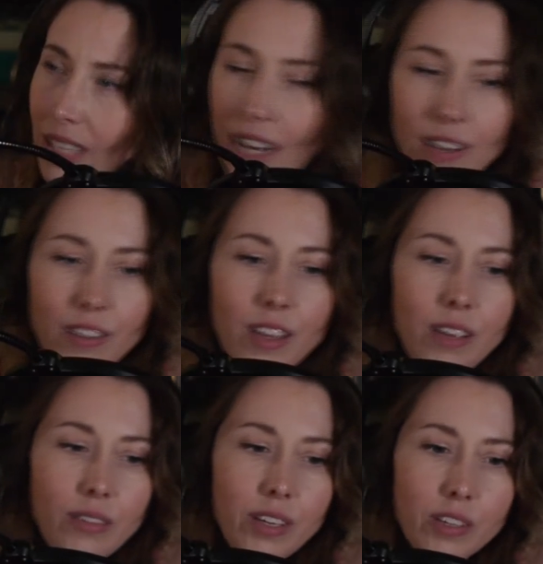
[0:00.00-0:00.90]
How do they
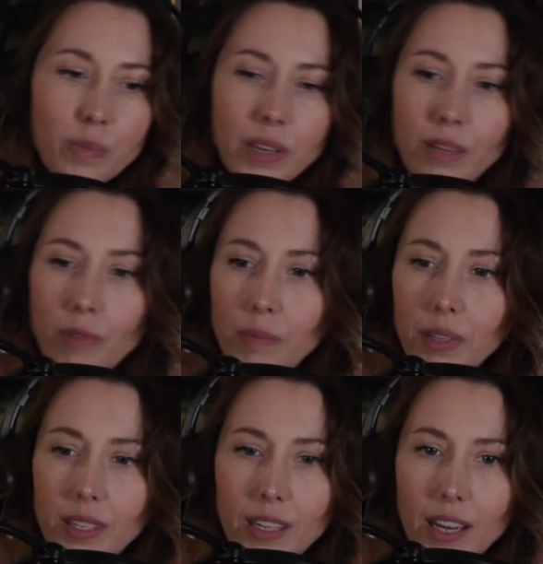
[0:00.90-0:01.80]
even explain what
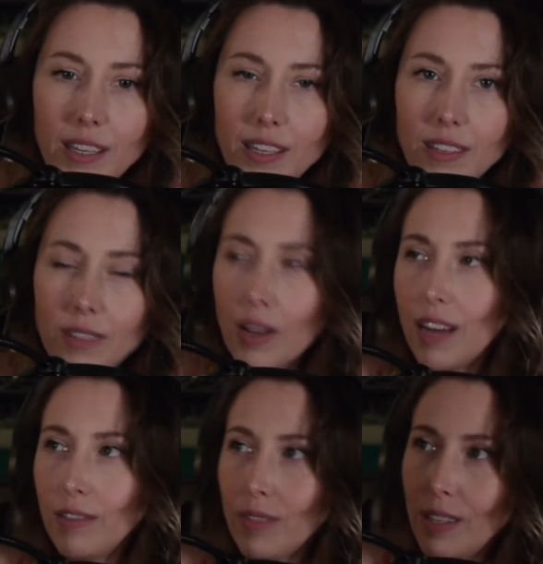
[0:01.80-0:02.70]
Bill and Ted is?
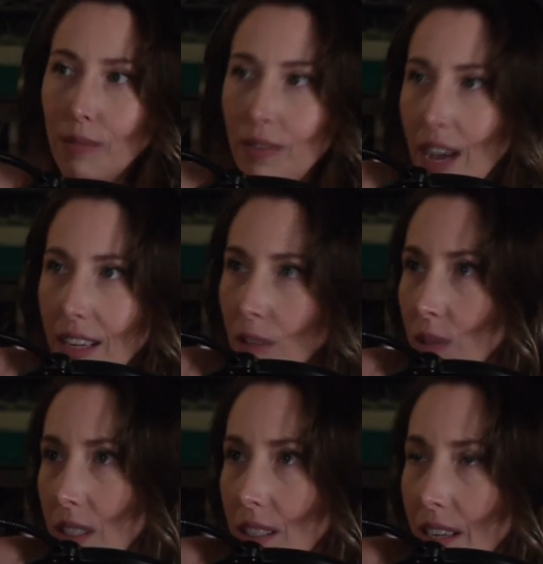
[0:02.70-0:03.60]
I don't think we've
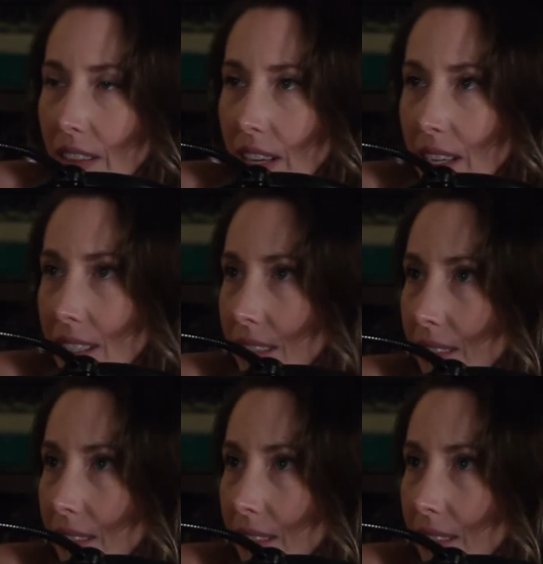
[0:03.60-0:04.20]
adequately done that.